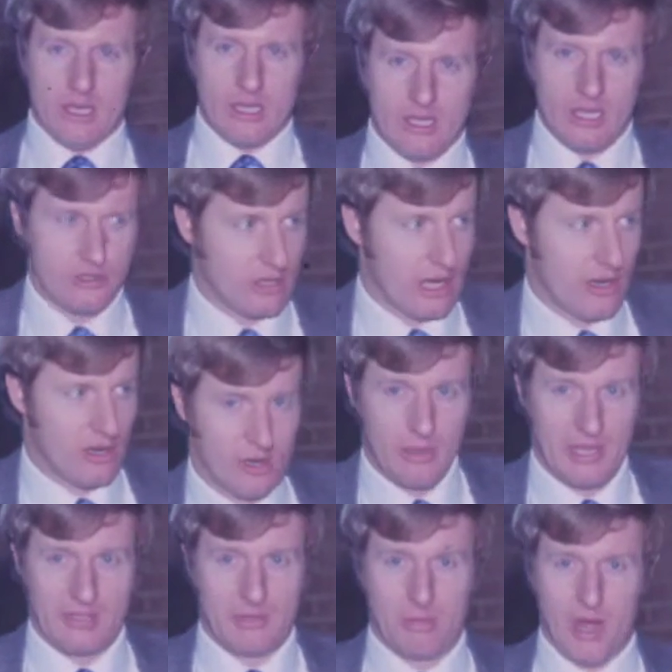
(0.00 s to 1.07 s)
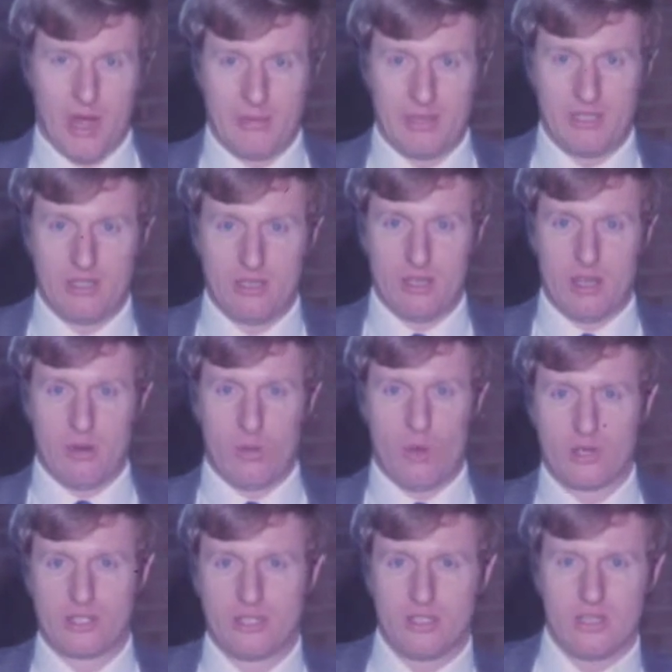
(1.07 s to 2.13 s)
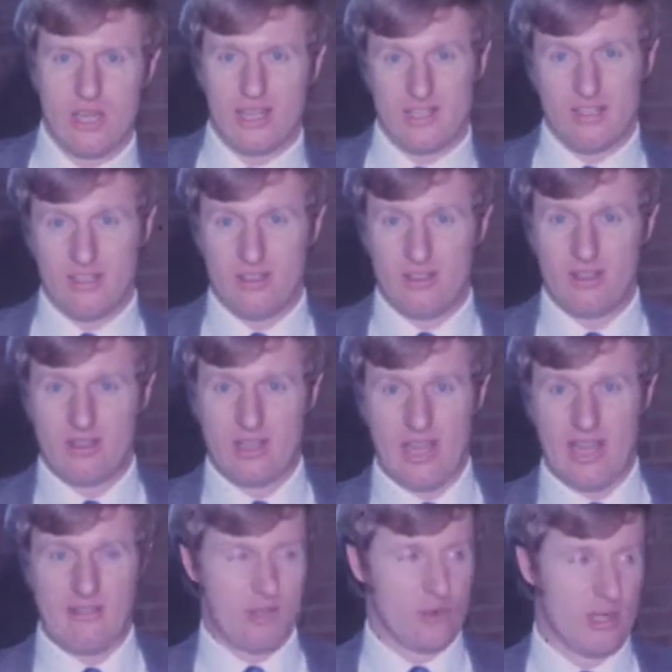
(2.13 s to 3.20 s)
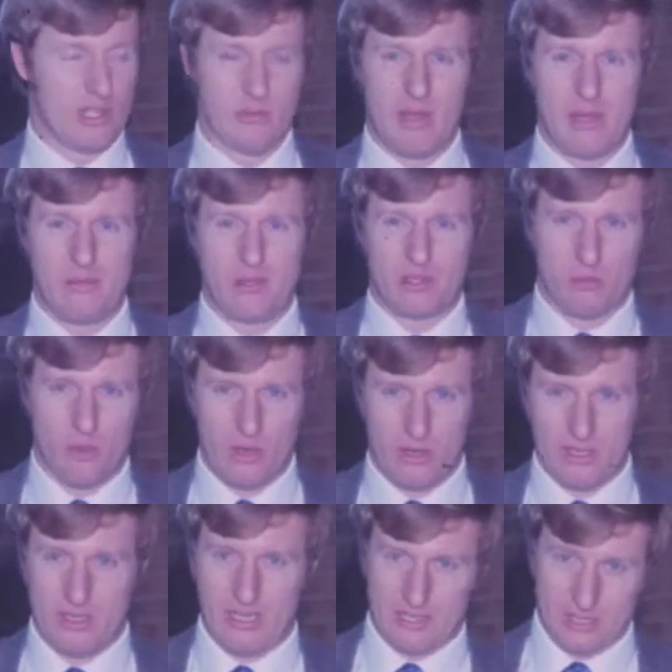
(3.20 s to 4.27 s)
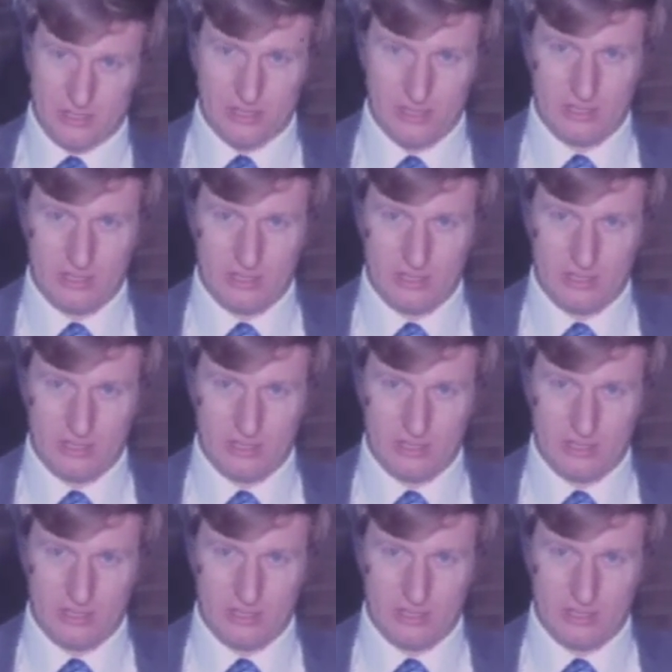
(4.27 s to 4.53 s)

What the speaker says: Yes, sir, I heard about the bombing in Washington. I haven't read the paper this morning. I just